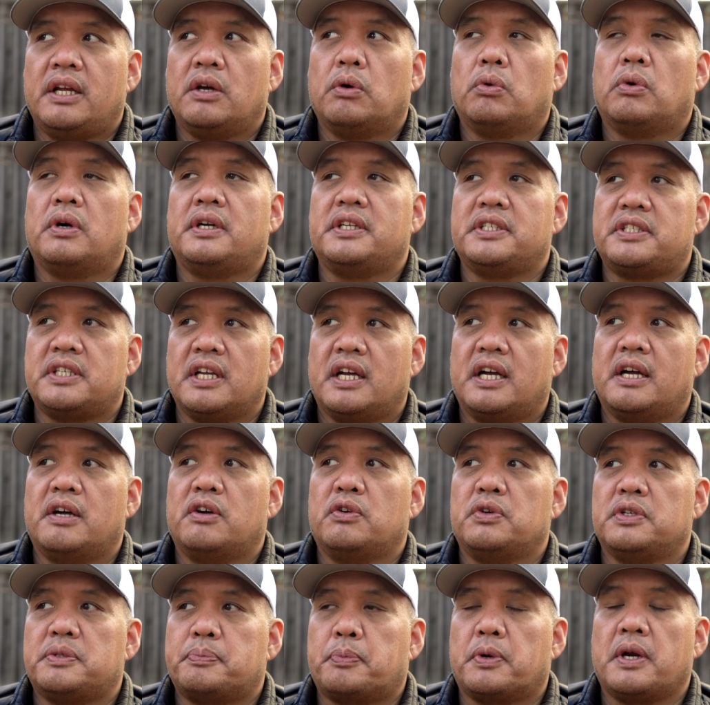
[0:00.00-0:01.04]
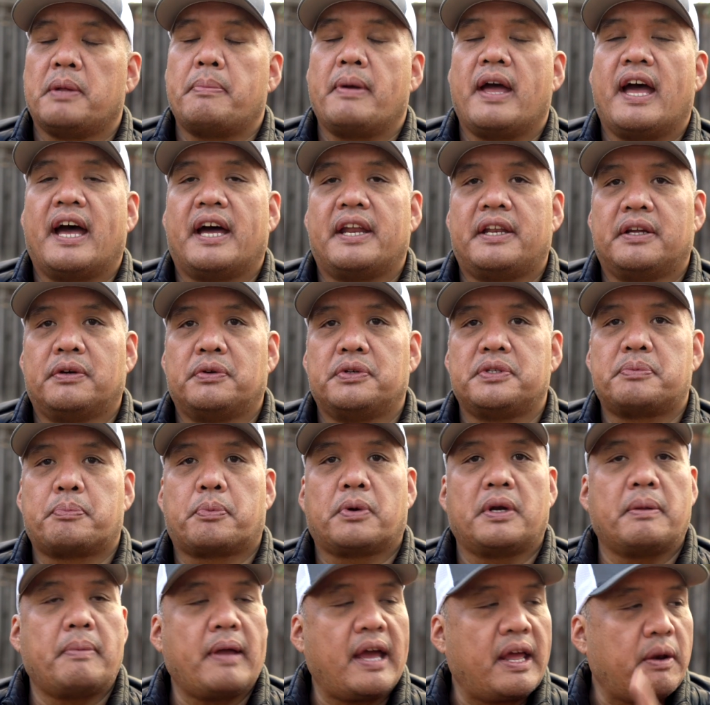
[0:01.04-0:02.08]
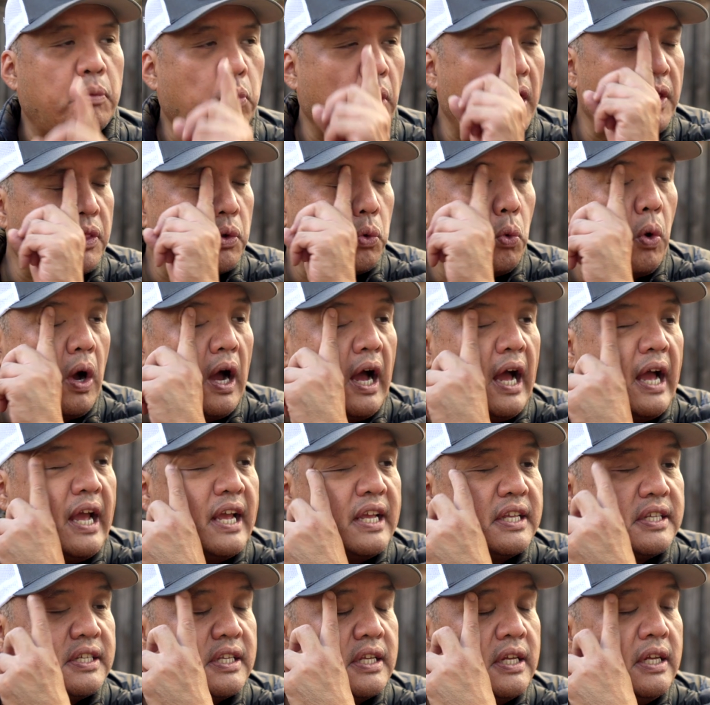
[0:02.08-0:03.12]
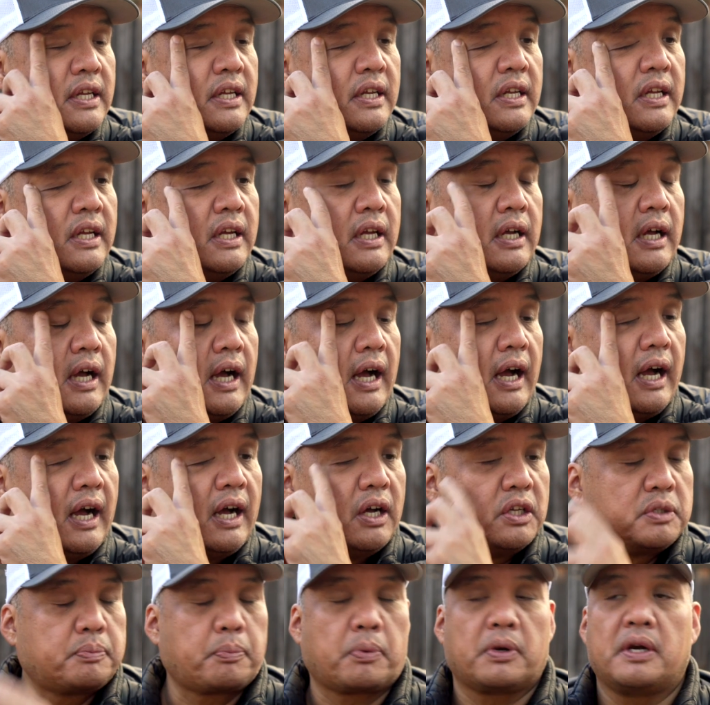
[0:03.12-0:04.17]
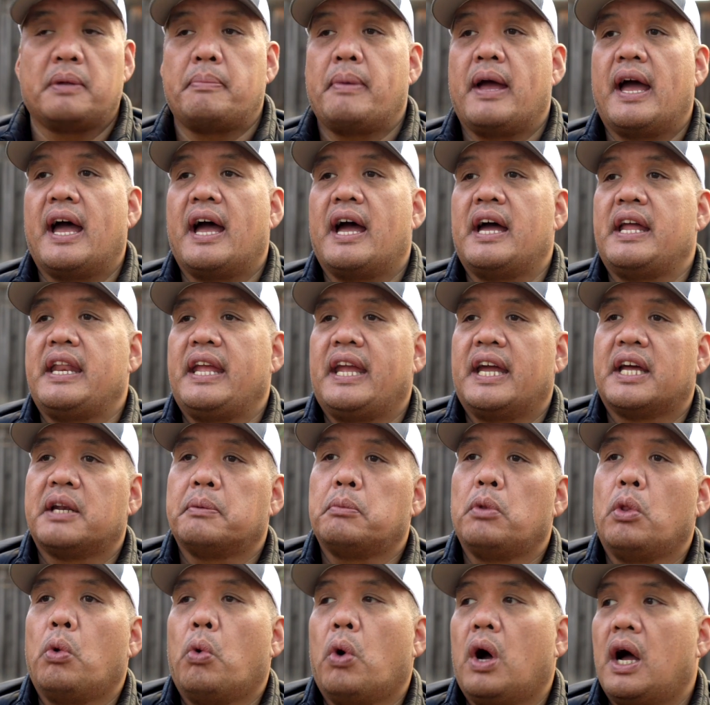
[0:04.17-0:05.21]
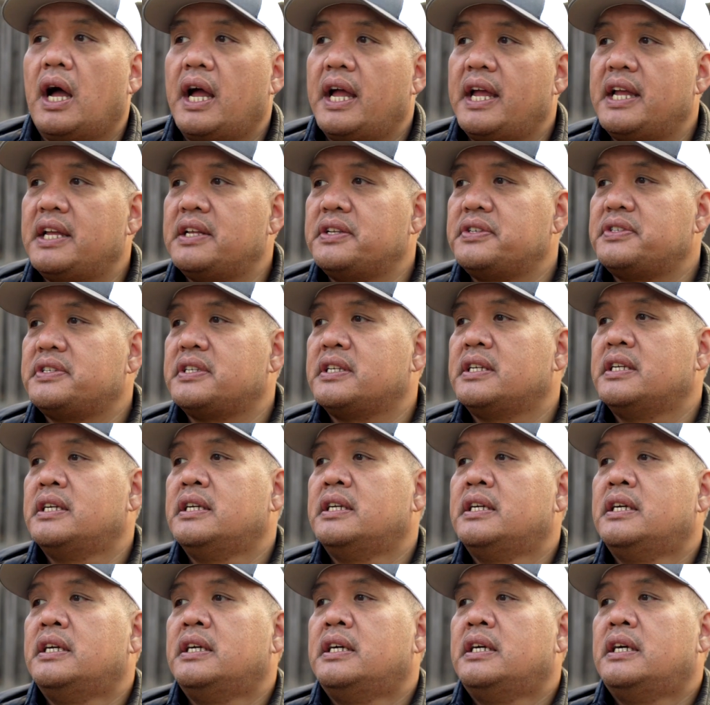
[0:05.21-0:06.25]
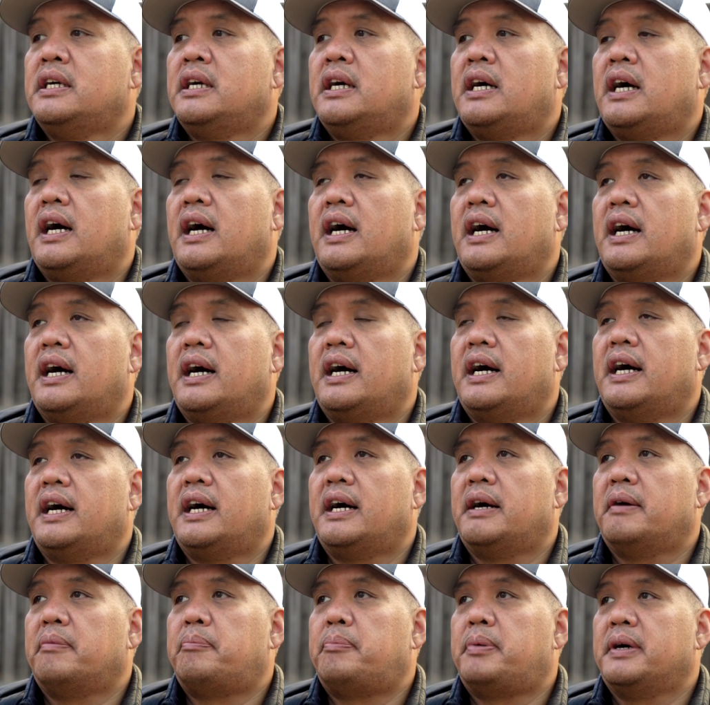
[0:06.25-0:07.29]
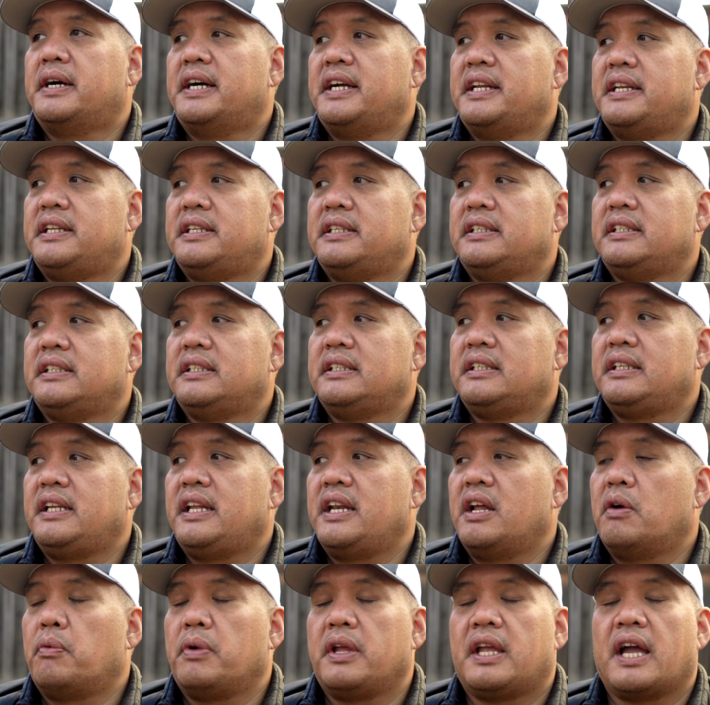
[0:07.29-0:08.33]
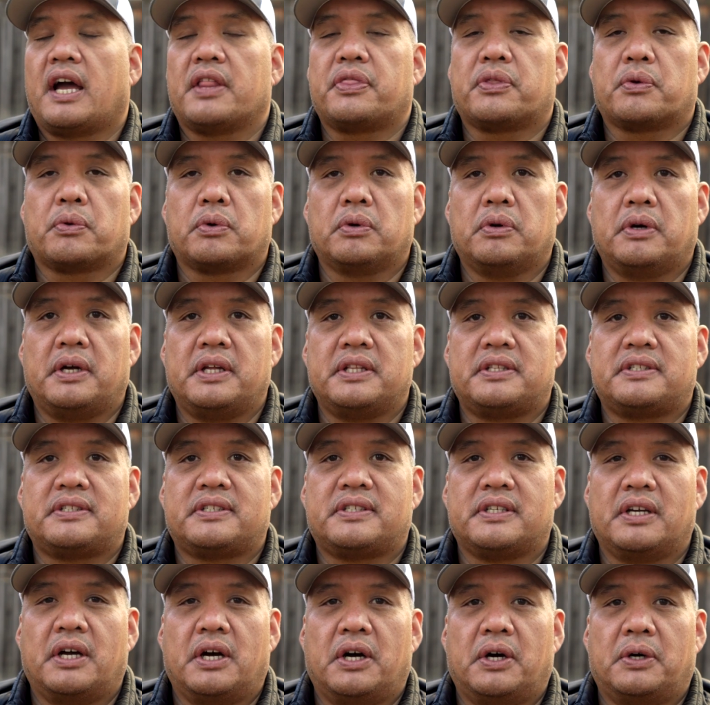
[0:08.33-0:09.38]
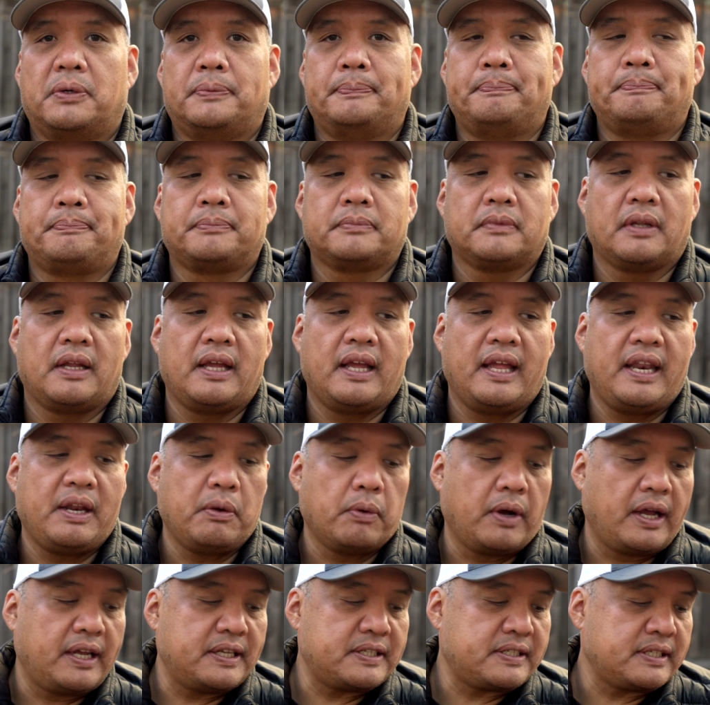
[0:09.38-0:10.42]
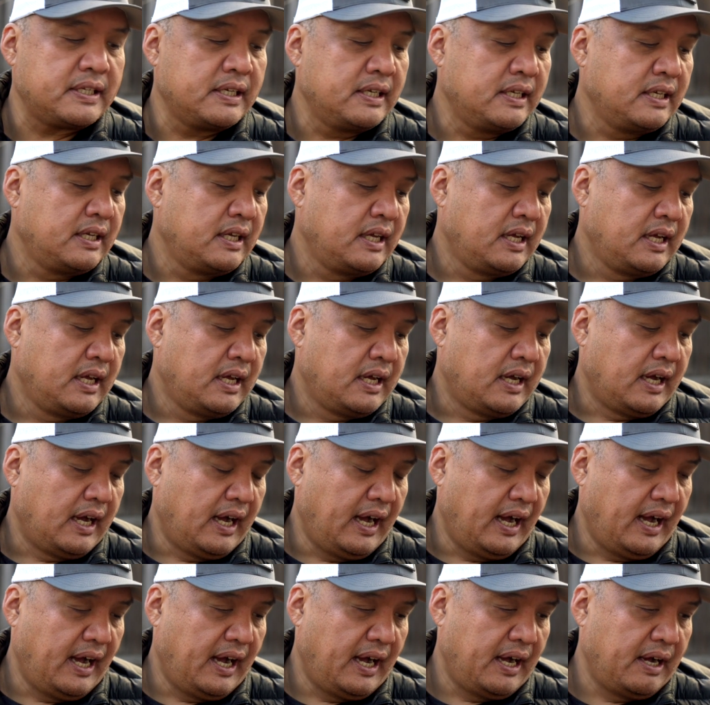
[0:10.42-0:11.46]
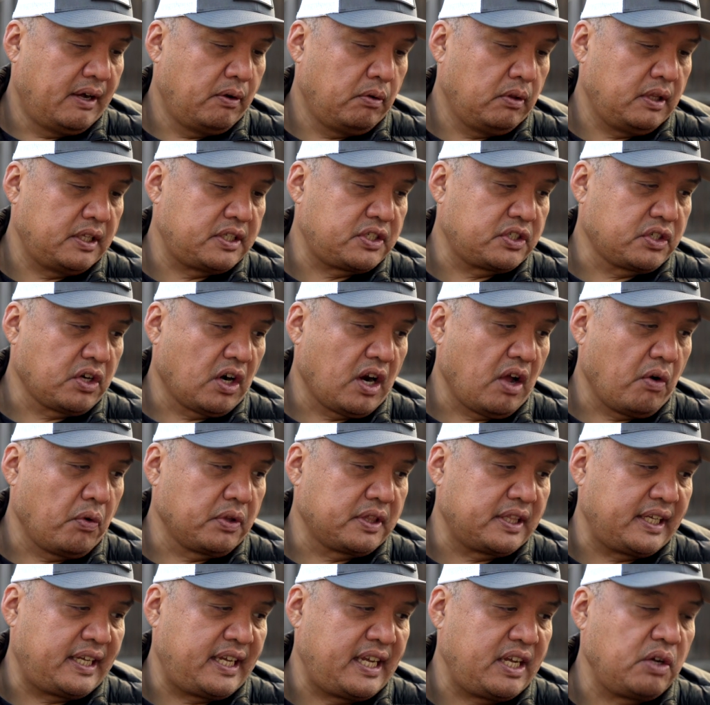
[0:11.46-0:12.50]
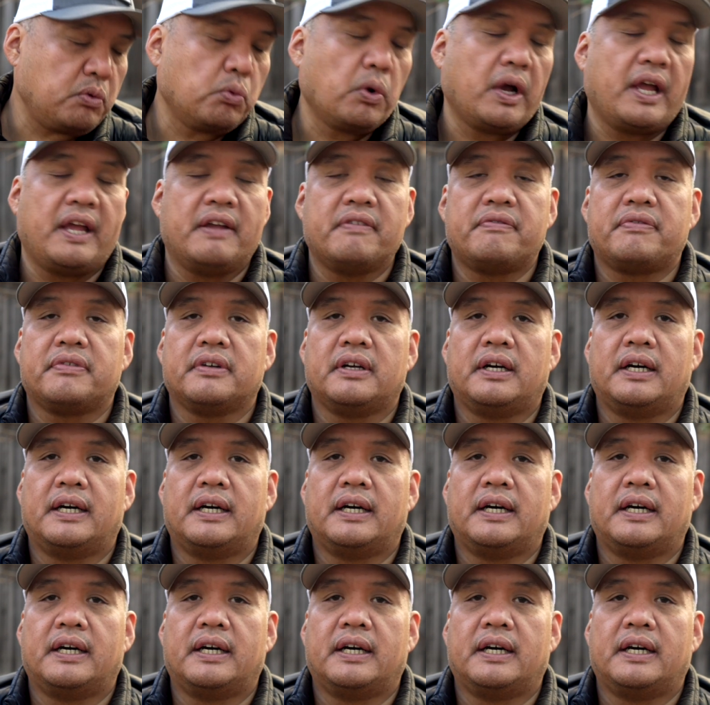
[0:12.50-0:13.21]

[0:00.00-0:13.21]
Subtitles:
was pretty bad. It was pretty bad weather-wise. It was pretty bad animal-wise. But we got through it. So, anyways, let's start out with the heat wave.